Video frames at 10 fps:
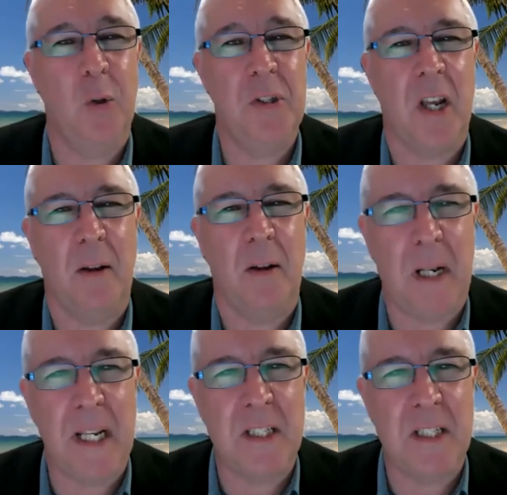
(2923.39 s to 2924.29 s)
So
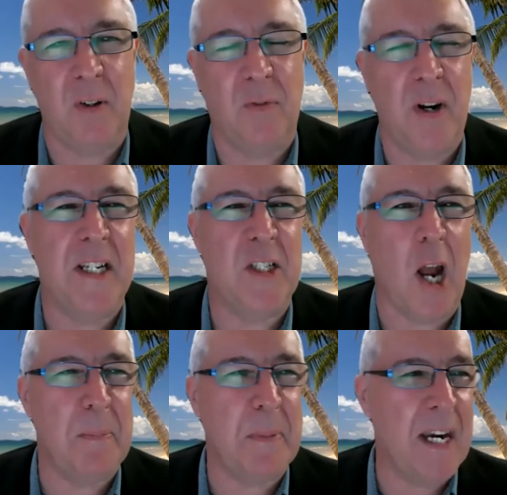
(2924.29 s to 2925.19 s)
please feel free to
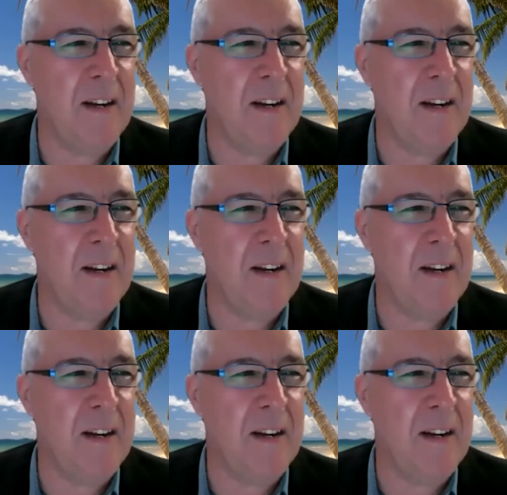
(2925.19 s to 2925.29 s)
type that in.